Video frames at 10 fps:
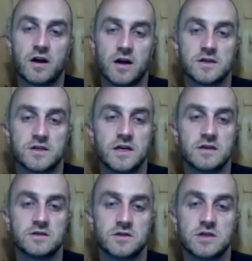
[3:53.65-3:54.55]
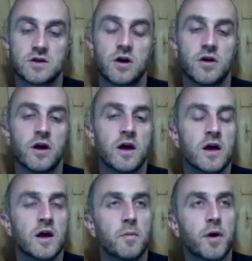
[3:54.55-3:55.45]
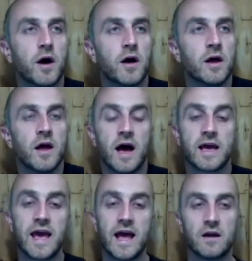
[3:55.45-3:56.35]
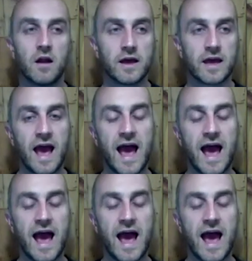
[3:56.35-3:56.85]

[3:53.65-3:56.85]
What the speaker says: Like, she's good, but again, like,